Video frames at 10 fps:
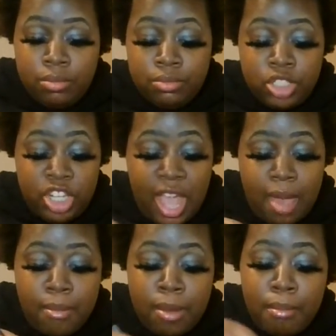She
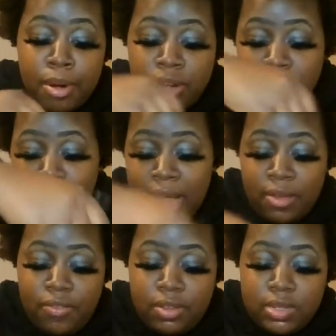had been birthed by a
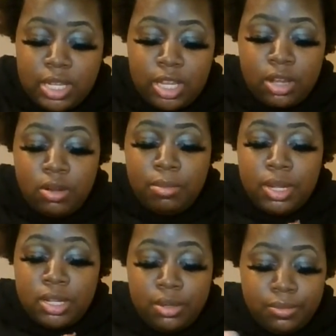15-year-old
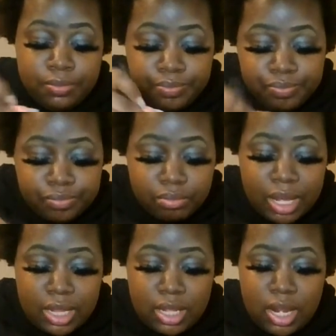mother
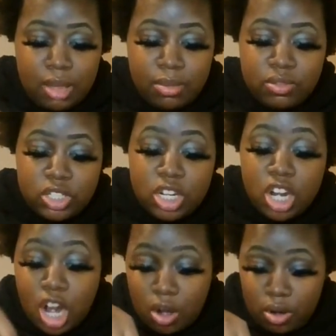by the name of
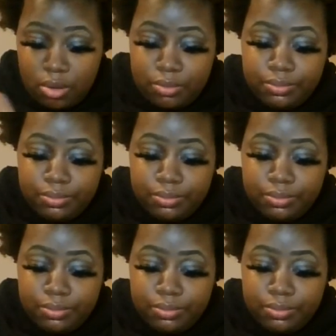Shannara.